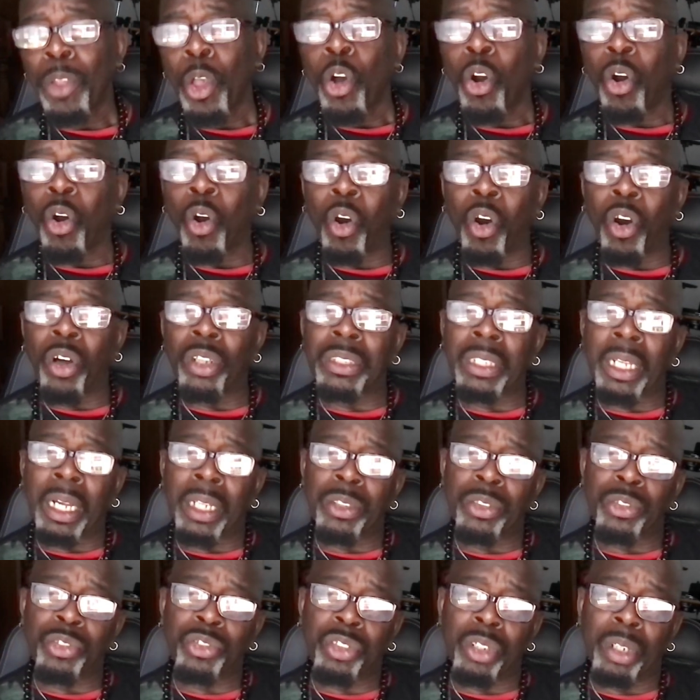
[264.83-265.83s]
All
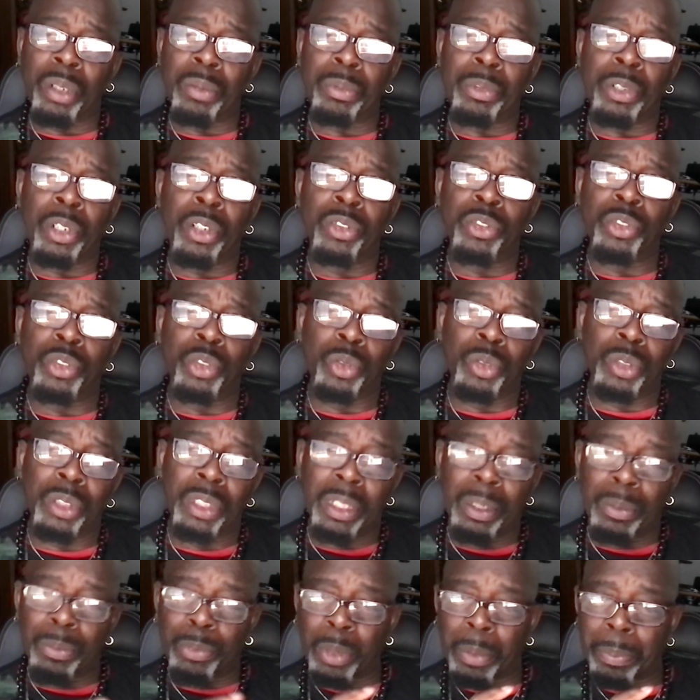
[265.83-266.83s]
Donald Trump gonna do to
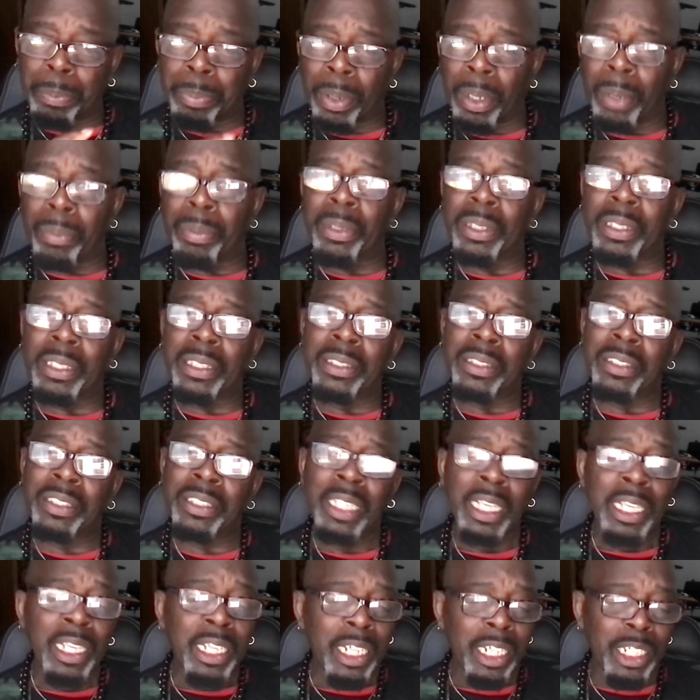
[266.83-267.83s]
them Republicans
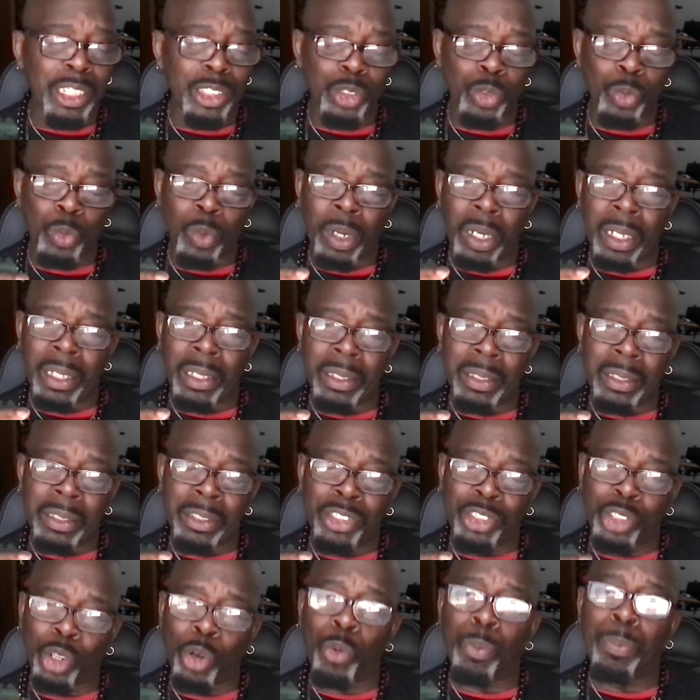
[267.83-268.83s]
is what
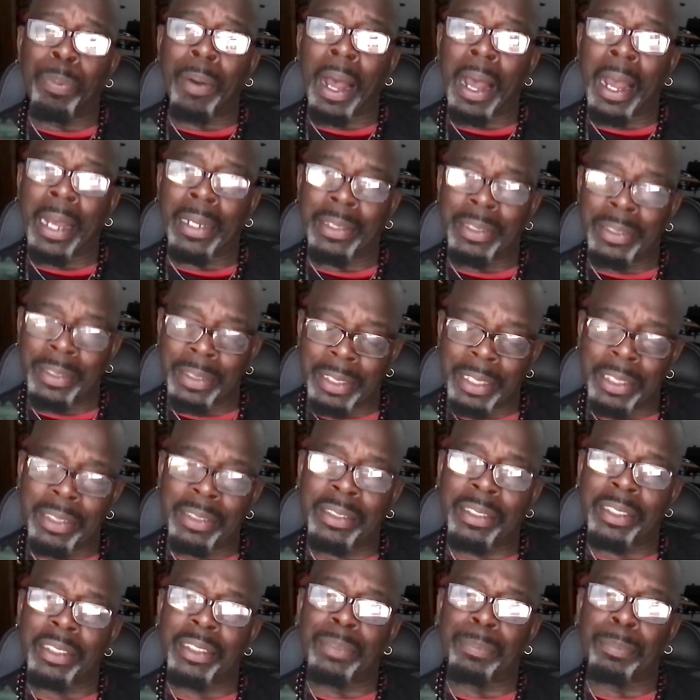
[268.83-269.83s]
Joe Biden did
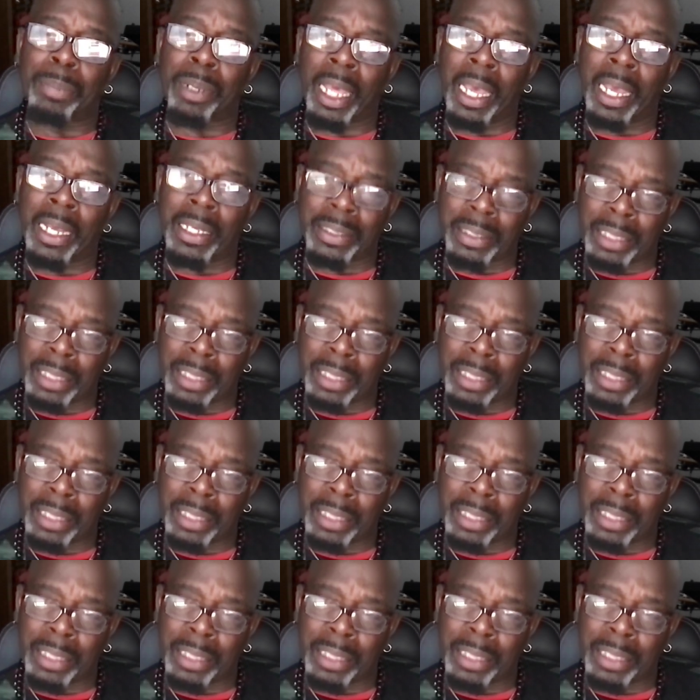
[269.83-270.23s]
to the black